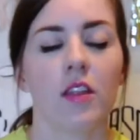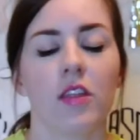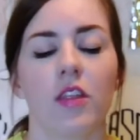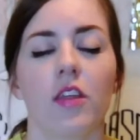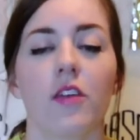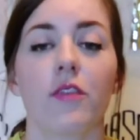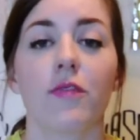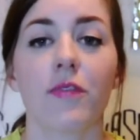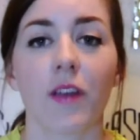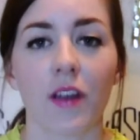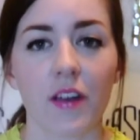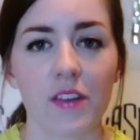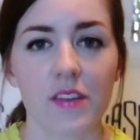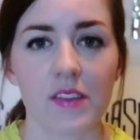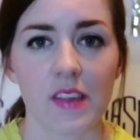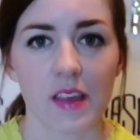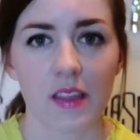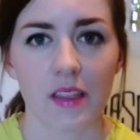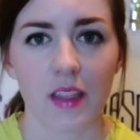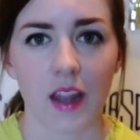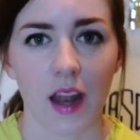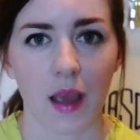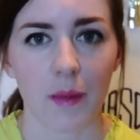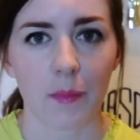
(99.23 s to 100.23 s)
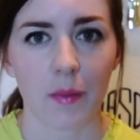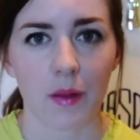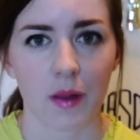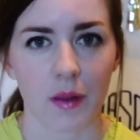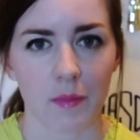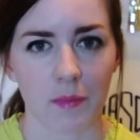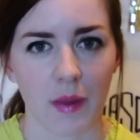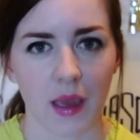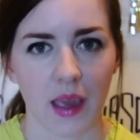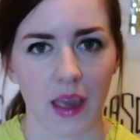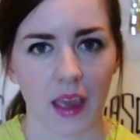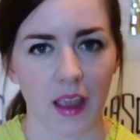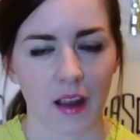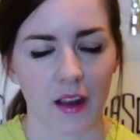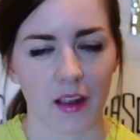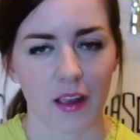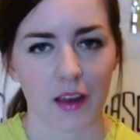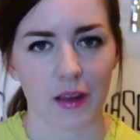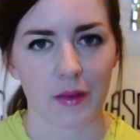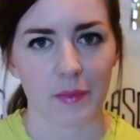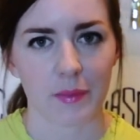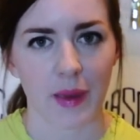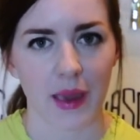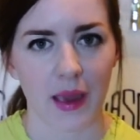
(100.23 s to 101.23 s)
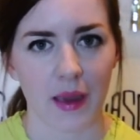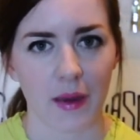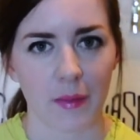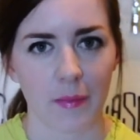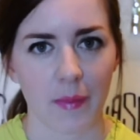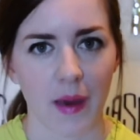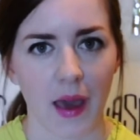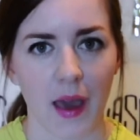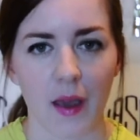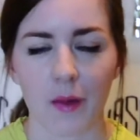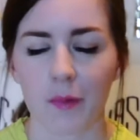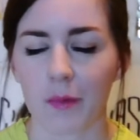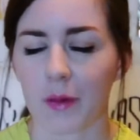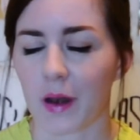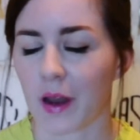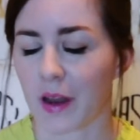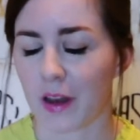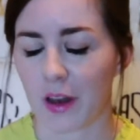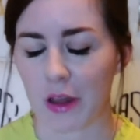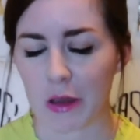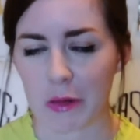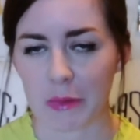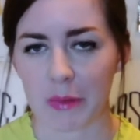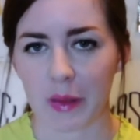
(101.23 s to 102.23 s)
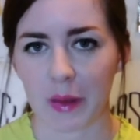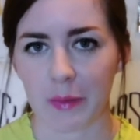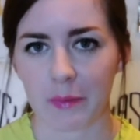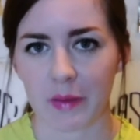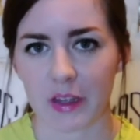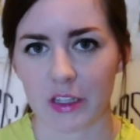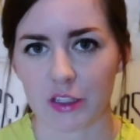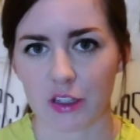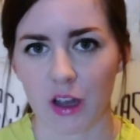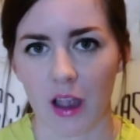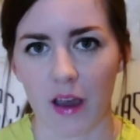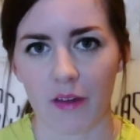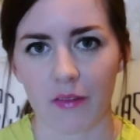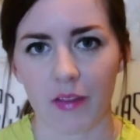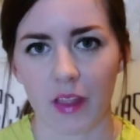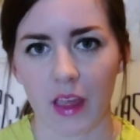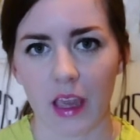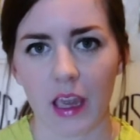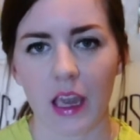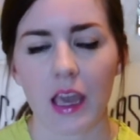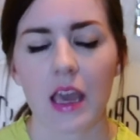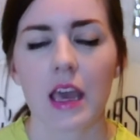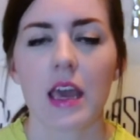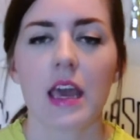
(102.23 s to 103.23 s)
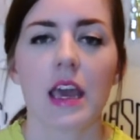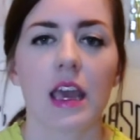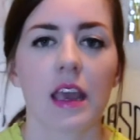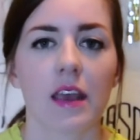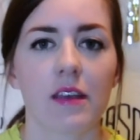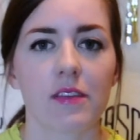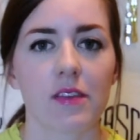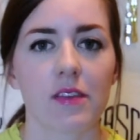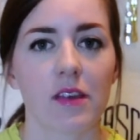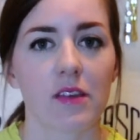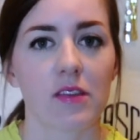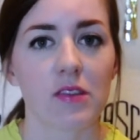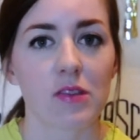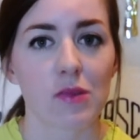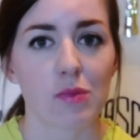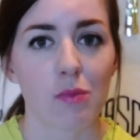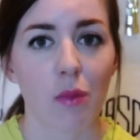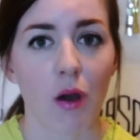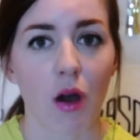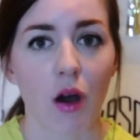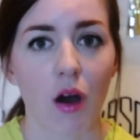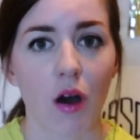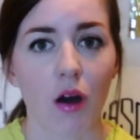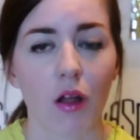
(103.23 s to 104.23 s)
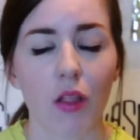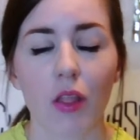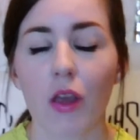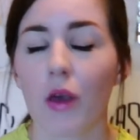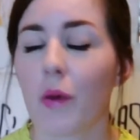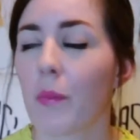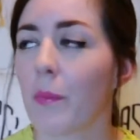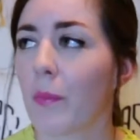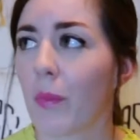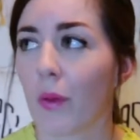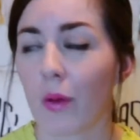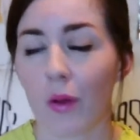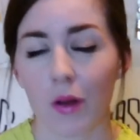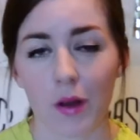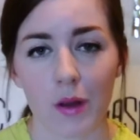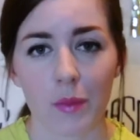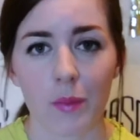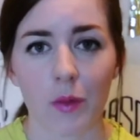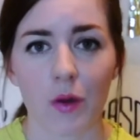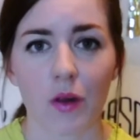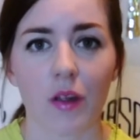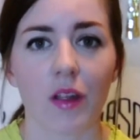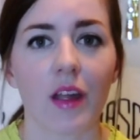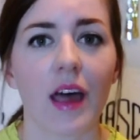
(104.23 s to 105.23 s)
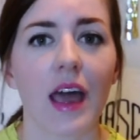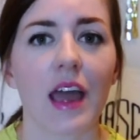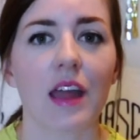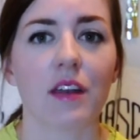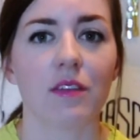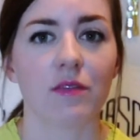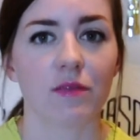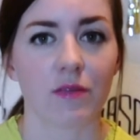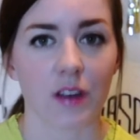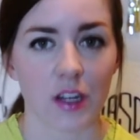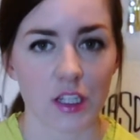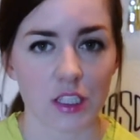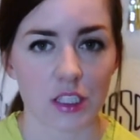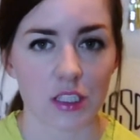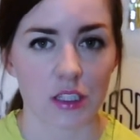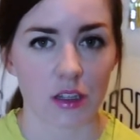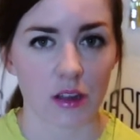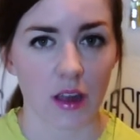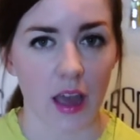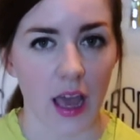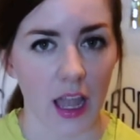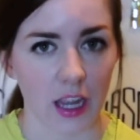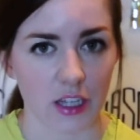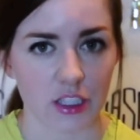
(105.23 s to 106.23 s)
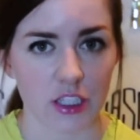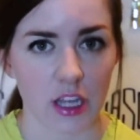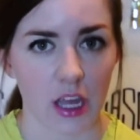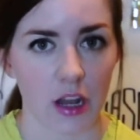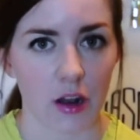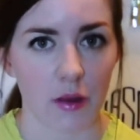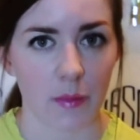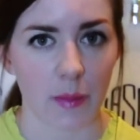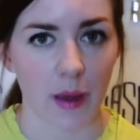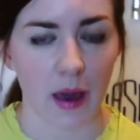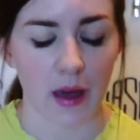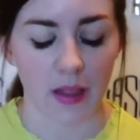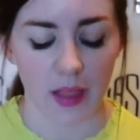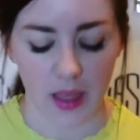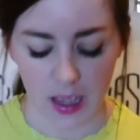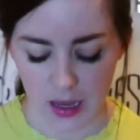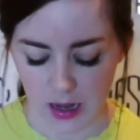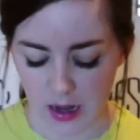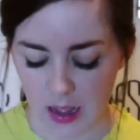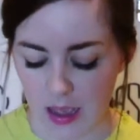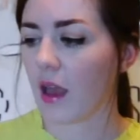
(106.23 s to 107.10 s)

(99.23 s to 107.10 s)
The first thing that I put in my carry-on makeup bag when I know I'm going to be traveling is a small, portable, and versatile eyeshadow palette.